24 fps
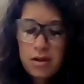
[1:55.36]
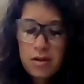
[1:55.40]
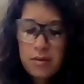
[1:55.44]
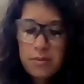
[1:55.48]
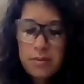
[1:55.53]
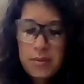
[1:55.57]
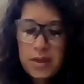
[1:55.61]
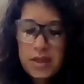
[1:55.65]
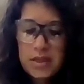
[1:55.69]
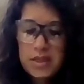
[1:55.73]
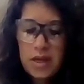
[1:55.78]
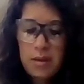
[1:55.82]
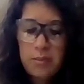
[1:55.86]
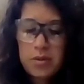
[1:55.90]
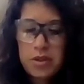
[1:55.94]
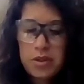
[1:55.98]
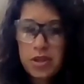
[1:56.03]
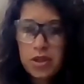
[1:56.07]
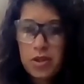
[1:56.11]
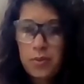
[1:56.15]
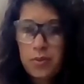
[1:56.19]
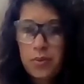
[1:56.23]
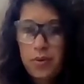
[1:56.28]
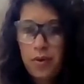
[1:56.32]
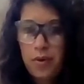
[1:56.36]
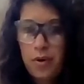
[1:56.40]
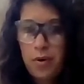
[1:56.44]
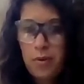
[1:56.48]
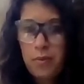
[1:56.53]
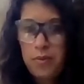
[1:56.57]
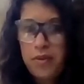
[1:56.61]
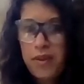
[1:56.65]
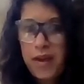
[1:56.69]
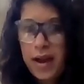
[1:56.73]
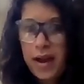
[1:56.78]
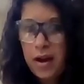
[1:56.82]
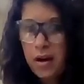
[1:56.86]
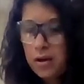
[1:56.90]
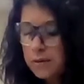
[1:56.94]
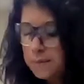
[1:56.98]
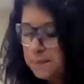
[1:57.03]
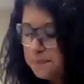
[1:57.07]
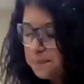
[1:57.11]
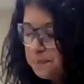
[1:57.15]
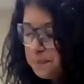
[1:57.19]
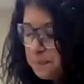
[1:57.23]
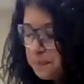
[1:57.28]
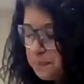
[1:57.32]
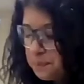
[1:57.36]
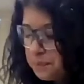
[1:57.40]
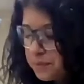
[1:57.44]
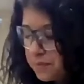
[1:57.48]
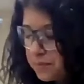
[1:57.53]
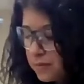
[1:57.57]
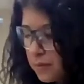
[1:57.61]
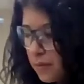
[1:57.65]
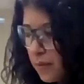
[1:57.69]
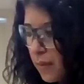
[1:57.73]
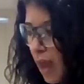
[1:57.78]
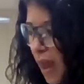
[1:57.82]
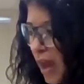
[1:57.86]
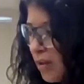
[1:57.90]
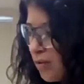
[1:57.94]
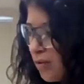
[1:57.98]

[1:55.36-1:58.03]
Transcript: my temperature probe there and